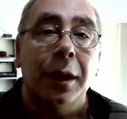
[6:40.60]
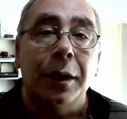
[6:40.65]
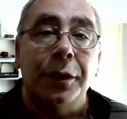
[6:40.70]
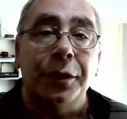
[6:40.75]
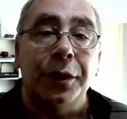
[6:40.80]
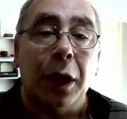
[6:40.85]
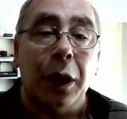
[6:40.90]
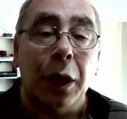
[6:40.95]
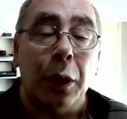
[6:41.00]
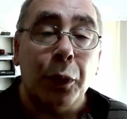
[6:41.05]

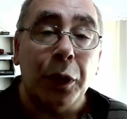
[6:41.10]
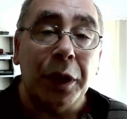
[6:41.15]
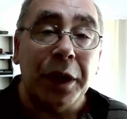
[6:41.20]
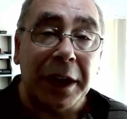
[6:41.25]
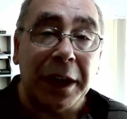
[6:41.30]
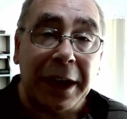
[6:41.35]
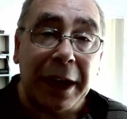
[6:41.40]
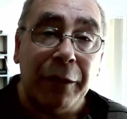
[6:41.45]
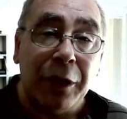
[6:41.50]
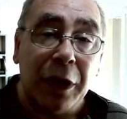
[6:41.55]
So I want to
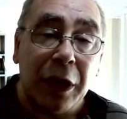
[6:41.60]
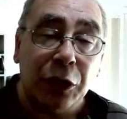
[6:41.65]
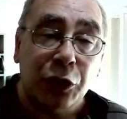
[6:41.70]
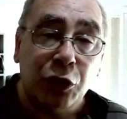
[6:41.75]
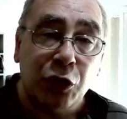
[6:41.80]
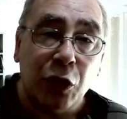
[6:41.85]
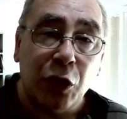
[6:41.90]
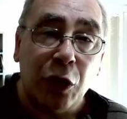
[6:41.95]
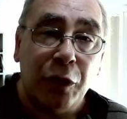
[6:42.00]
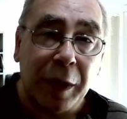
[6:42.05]
give you a
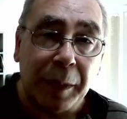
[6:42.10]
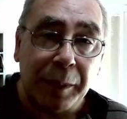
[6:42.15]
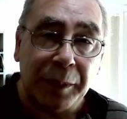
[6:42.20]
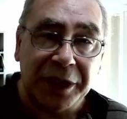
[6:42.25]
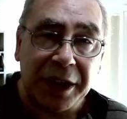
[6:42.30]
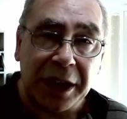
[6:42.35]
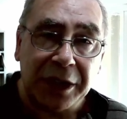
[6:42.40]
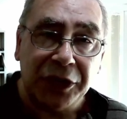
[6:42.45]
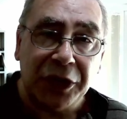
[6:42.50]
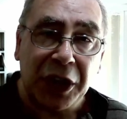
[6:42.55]
true
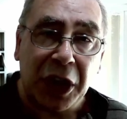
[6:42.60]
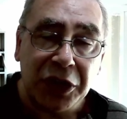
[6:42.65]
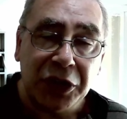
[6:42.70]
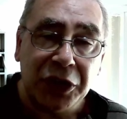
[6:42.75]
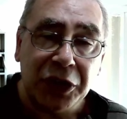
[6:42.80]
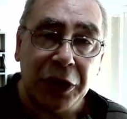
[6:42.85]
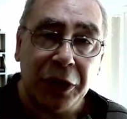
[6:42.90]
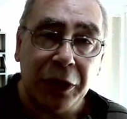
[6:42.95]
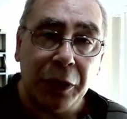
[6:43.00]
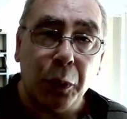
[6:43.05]

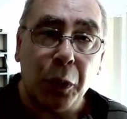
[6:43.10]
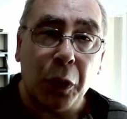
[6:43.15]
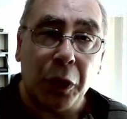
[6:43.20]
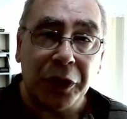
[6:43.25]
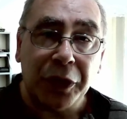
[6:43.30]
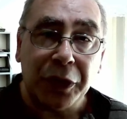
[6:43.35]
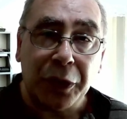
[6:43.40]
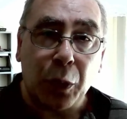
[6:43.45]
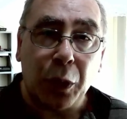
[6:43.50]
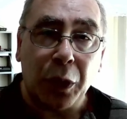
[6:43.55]
representation of what the
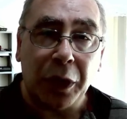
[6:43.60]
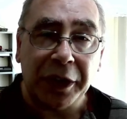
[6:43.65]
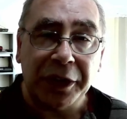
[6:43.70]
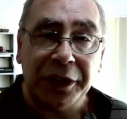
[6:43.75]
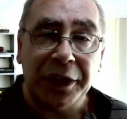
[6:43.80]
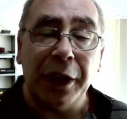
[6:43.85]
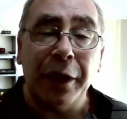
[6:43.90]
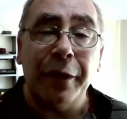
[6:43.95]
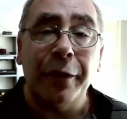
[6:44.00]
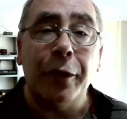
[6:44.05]
quality
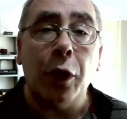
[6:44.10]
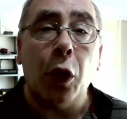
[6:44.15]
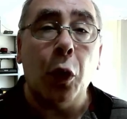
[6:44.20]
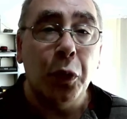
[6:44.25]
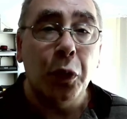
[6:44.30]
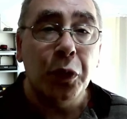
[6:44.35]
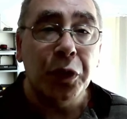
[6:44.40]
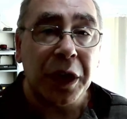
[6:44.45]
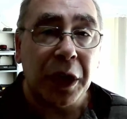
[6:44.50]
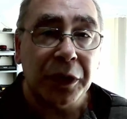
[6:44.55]
of
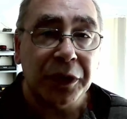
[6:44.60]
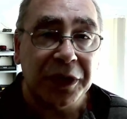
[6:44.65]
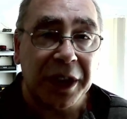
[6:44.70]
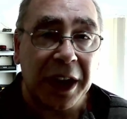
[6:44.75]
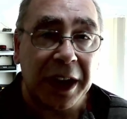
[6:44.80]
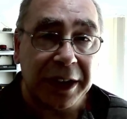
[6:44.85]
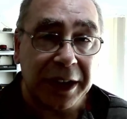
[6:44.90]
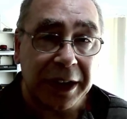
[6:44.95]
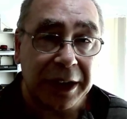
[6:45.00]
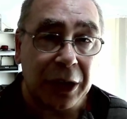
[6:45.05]
audio
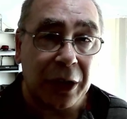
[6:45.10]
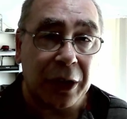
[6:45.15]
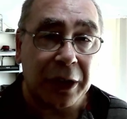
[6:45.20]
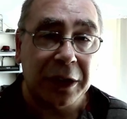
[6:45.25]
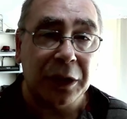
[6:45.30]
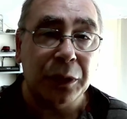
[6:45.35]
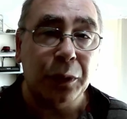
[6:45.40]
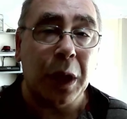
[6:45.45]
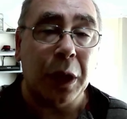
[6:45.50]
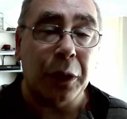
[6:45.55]
sounded like as
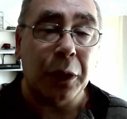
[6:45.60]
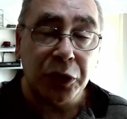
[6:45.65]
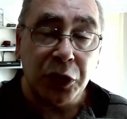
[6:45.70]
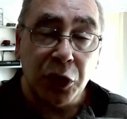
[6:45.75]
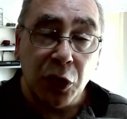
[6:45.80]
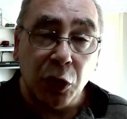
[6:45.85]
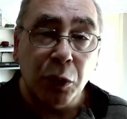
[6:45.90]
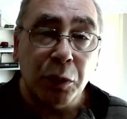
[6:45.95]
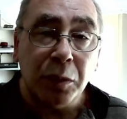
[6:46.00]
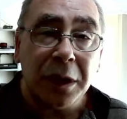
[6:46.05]
well.
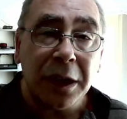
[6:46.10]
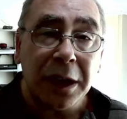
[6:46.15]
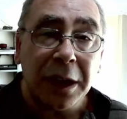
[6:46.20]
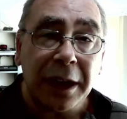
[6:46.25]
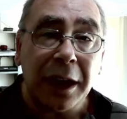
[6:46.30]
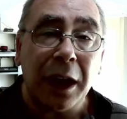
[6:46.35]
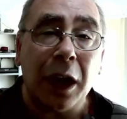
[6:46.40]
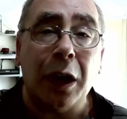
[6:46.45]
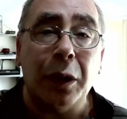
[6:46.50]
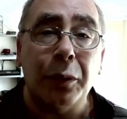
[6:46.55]
Normally
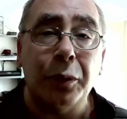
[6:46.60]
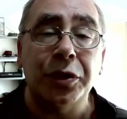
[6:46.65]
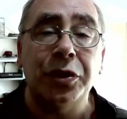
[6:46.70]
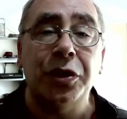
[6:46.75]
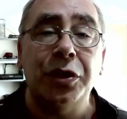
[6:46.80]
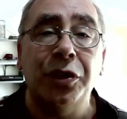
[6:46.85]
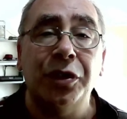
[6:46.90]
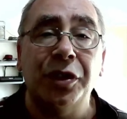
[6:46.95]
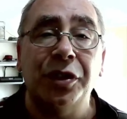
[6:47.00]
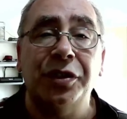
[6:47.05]
I would
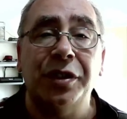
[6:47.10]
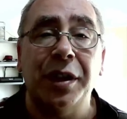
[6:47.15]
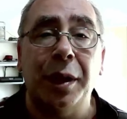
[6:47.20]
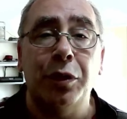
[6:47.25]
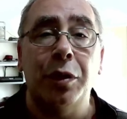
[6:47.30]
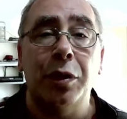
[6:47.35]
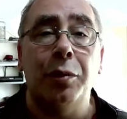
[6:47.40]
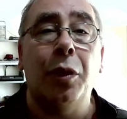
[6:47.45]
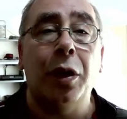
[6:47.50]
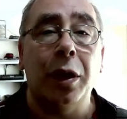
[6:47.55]
use a
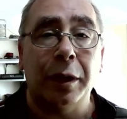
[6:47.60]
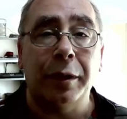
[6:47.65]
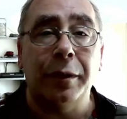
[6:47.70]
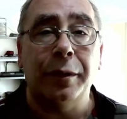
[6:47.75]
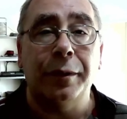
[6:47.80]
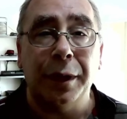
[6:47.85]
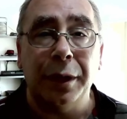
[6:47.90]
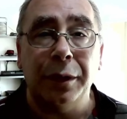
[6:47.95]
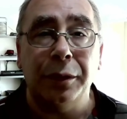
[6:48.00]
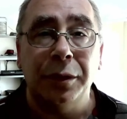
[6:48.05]
separate
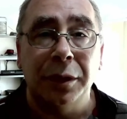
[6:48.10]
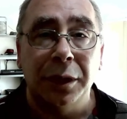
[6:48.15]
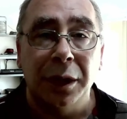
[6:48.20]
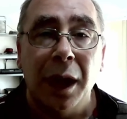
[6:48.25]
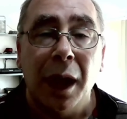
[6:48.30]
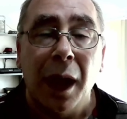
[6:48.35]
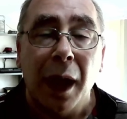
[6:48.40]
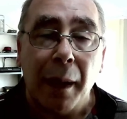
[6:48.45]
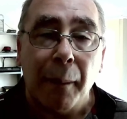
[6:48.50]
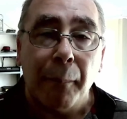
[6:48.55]
microphone,
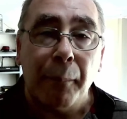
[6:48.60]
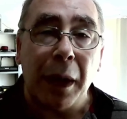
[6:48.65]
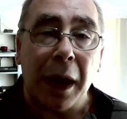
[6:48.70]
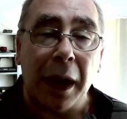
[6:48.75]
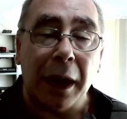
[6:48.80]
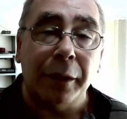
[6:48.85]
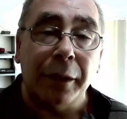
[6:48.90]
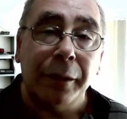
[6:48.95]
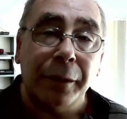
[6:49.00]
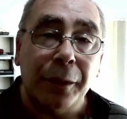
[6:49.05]

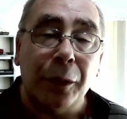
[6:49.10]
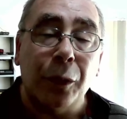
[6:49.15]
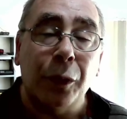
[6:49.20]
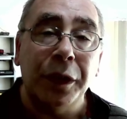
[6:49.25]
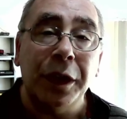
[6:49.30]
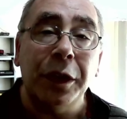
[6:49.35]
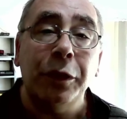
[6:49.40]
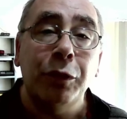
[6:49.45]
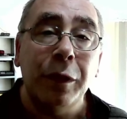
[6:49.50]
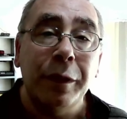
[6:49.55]
but for
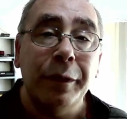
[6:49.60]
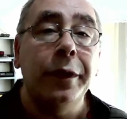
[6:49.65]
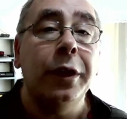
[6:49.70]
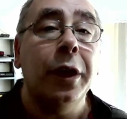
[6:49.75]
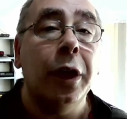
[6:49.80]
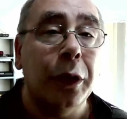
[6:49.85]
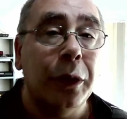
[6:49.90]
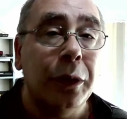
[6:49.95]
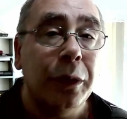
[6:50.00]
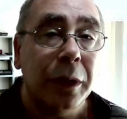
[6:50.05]
this
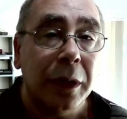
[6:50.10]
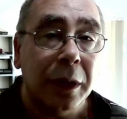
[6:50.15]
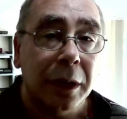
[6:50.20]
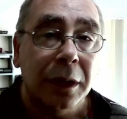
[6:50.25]
review